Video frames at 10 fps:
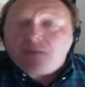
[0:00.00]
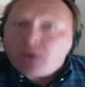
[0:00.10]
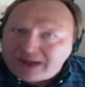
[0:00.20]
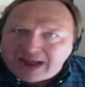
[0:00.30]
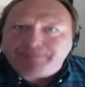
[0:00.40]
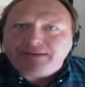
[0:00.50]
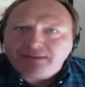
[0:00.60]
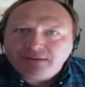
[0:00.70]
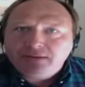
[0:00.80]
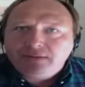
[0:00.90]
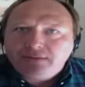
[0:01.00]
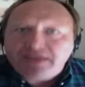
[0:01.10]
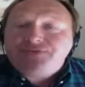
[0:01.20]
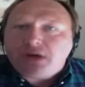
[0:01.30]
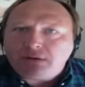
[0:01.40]
And what happened?
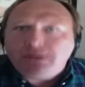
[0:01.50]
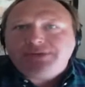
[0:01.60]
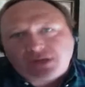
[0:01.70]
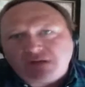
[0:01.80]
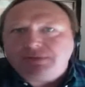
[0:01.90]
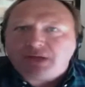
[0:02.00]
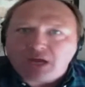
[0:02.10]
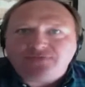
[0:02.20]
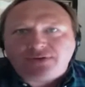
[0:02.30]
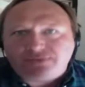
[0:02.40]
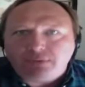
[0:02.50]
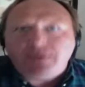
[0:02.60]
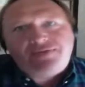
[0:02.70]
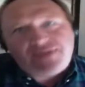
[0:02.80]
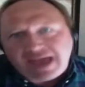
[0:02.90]
They totally took over the country
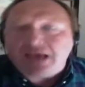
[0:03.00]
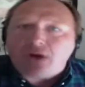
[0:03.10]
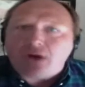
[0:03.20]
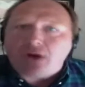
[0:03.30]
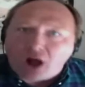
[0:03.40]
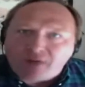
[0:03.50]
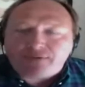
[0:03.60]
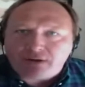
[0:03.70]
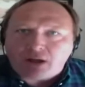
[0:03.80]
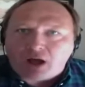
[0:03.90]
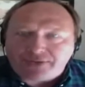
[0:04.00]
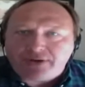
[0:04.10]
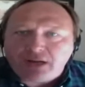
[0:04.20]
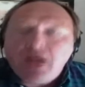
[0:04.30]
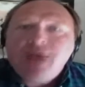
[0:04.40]
through it. They had
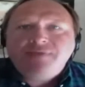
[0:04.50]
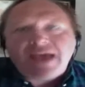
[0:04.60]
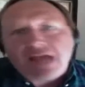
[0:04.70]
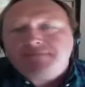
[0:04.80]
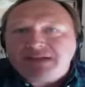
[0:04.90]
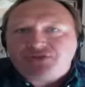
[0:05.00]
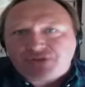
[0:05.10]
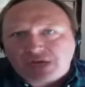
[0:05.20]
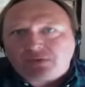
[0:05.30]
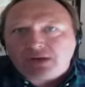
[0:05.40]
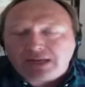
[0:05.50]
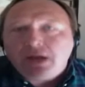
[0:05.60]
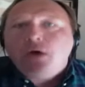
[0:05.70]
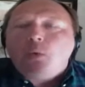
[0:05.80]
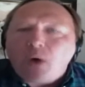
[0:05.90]
authored it. They had met
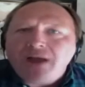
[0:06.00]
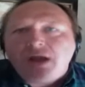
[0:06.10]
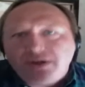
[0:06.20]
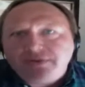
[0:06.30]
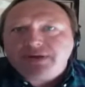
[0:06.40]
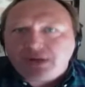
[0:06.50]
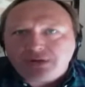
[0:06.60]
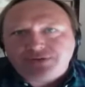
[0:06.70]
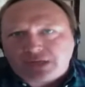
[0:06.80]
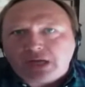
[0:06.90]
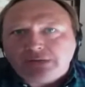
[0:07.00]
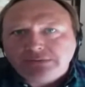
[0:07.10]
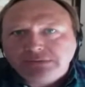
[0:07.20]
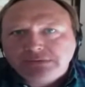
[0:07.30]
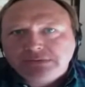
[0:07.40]
secretly 100 years
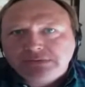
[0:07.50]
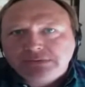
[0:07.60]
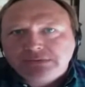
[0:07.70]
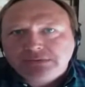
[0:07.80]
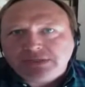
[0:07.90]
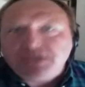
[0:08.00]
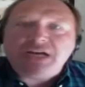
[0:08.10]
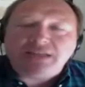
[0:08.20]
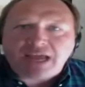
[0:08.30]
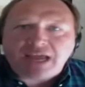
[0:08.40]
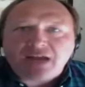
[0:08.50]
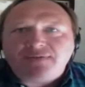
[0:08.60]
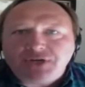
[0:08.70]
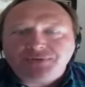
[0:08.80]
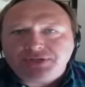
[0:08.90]
ago. They just had the
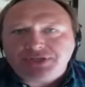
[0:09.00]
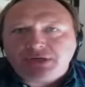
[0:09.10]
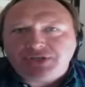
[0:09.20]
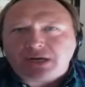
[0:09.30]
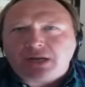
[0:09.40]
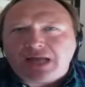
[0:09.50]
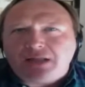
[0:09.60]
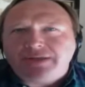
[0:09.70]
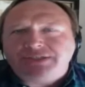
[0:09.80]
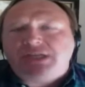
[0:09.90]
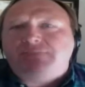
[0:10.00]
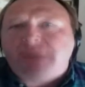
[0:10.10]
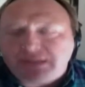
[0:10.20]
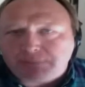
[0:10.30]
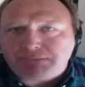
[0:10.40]
anniversary this year at Jekyll Island. They
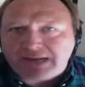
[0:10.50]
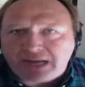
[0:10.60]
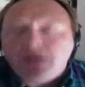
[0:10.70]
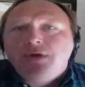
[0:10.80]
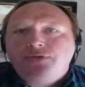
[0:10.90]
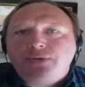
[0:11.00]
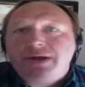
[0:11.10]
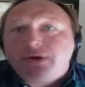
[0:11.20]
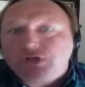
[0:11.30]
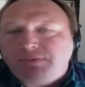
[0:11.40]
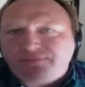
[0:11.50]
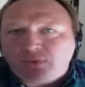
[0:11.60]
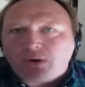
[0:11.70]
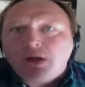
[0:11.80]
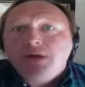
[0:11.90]
celebrated their plan 3 years
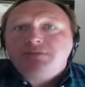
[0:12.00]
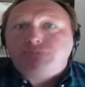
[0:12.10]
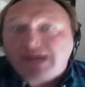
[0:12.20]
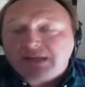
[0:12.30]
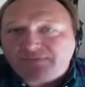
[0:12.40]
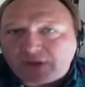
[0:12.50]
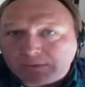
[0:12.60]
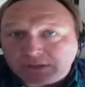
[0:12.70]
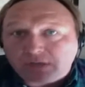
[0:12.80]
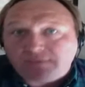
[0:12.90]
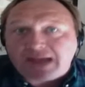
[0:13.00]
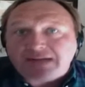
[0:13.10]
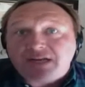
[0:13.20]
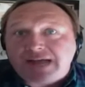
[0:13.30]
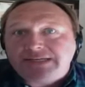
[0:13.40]
before to bring in the Federal Reserve
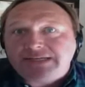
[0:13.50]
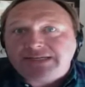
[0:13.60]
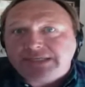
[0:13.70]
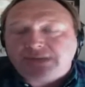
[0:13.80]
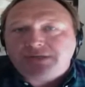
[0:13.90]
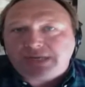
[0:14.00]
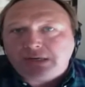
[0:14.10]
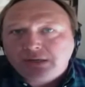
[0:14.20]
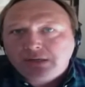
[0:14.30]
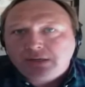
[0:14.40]
Act in 1913,